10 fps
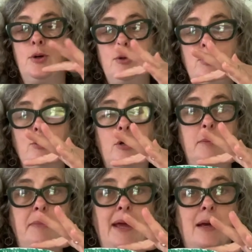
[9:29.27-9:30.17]
you
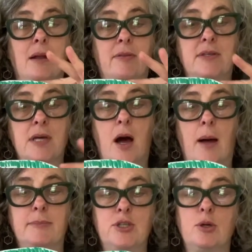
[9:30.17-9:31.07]
can make it on the
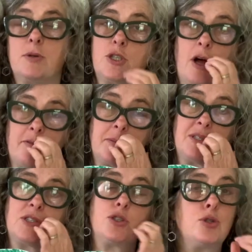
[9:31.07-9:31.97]
top too, but you'll have to be
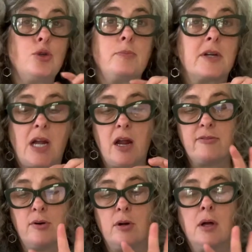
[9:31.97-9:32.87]
super
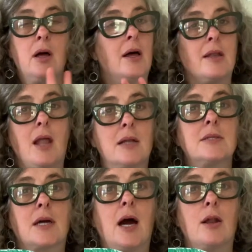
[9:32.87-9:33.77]
careful not
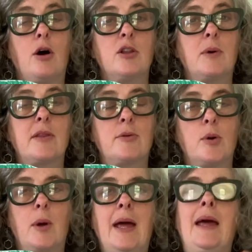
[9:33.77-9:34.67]
to cut all the way
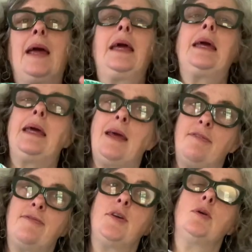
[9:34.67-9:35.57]
through.
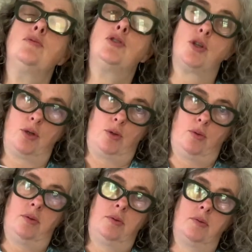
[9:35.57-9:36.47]
If you do
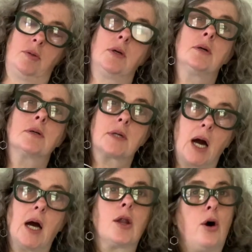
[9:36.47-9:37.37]

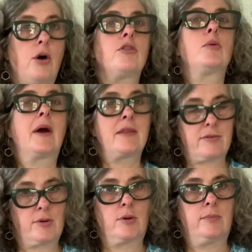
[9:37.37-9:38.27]
cut all the way
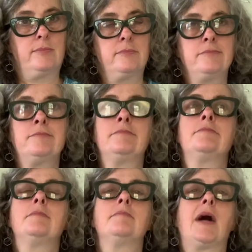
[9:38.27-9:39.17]
through,
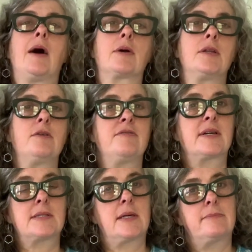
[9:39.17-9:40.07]
how can you
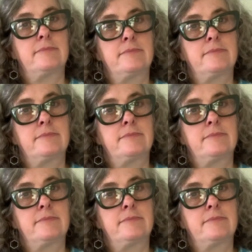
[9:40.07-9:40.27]
fix it?